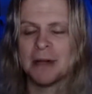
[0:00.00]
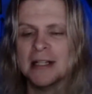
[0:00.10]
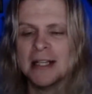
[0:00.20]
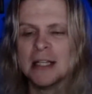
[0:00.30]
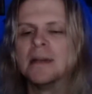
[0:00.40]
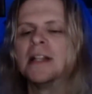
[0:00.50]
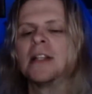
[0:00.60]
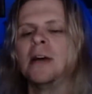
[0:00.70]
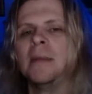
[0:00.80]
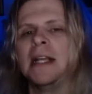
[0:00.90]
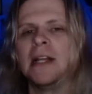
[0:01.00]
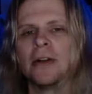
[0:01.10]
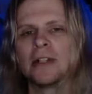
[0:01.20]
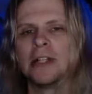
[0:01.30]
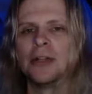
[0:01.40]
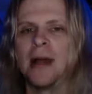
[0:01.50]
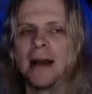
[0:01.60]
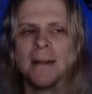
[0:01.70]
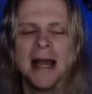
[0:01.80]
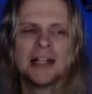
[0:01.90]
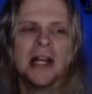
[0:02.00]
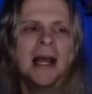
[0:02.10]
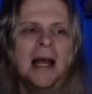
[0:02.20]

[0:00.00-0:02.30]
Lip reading: because it's been so many years since you had a match.